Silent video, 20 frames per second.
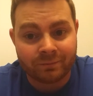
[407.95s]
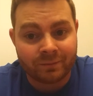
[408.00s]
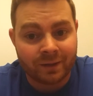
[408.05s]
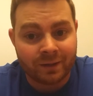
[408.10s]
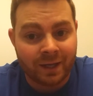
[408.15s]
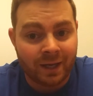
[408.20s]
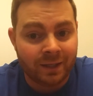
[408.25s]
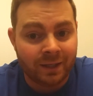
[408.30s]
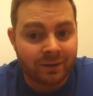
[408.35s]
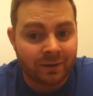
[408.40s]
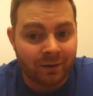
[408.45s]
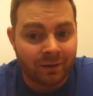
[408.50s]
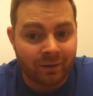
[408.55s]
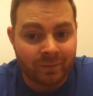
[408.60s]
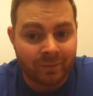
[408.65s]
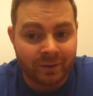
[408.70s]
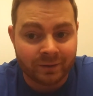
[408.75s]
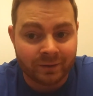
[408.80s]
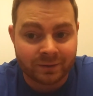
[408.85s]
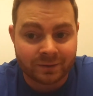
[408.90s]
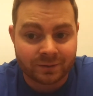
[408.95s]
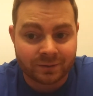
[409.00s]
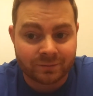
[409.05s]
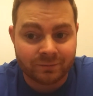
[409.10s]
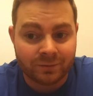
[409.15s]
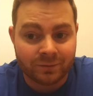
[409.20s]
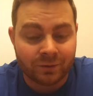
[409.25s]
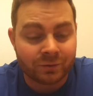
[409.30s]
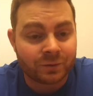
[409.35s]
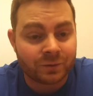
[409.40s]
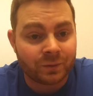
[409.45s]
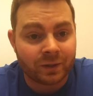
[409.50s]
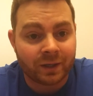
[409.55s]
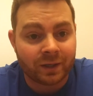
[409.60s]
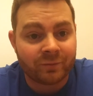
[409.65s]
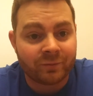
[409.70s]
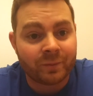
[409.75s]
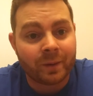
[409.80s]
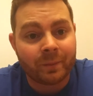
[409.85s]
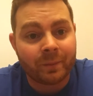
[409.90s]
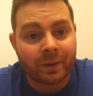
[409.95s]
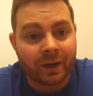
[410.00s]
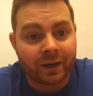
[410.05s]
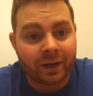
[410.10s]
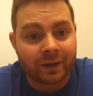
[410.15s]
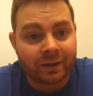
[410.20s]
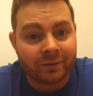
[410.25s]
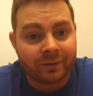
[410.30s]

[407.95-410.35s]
Hate comments, no sweat off my back.